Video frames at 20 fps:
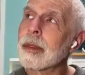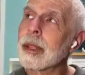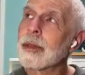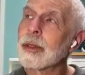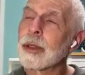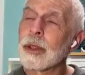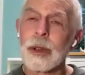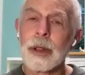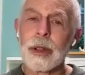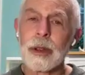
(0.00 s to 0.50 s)

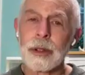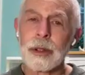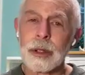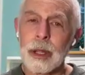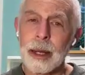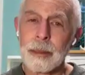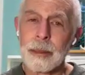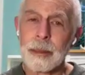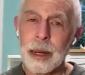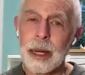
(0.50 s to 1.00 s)
even during those
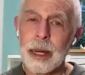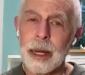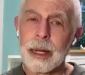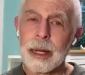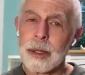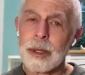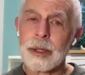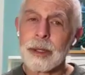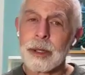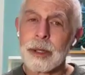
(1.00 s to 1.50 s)
9
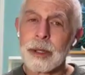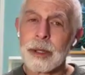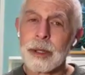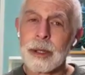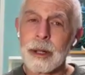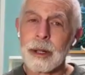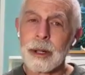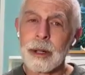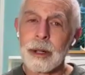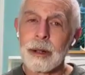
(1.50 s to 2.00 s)
months
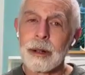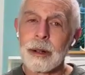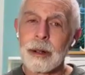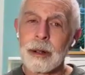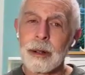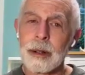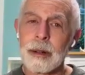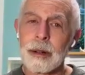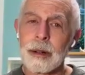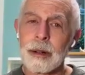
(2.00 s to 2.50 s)

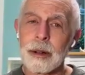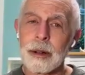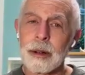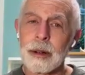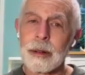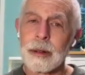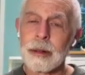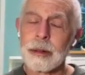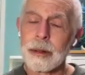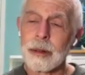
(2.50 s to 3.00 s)

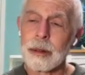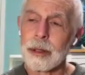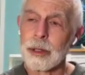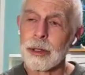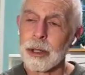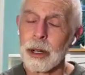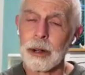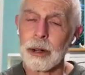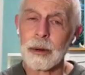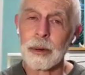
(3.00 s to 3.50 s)
or
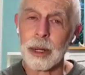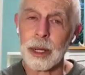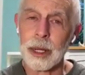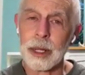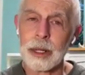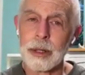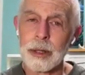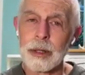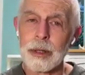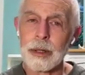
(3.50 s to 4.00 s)
so
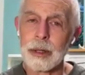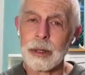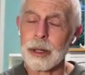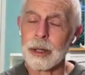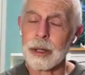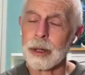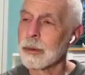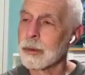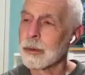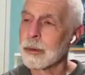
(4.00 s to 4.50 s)
when
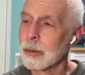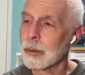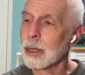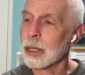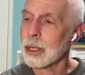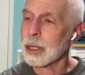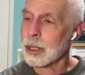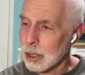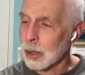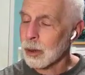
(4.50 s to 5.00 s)
she
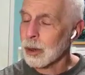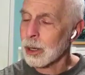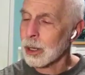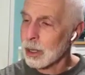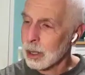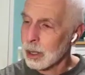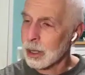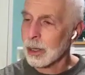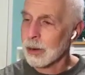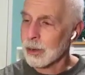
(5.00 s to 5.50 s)
wasn't going
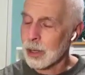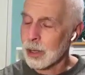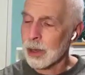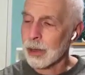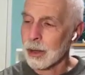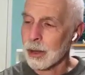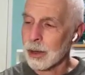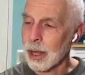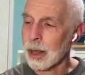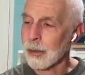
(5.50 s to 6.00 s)
to leave
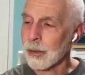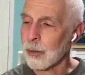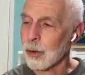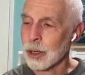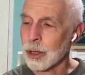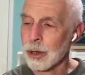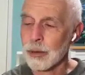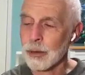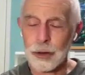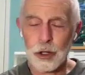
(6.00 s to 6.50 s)
Southern
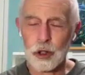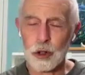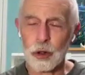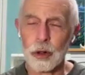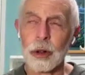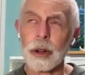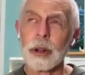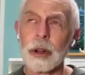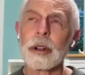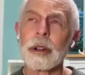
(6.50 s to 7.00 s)
California for
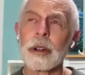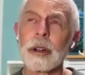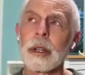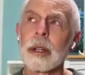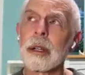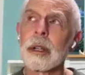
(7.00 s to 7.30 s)
sure.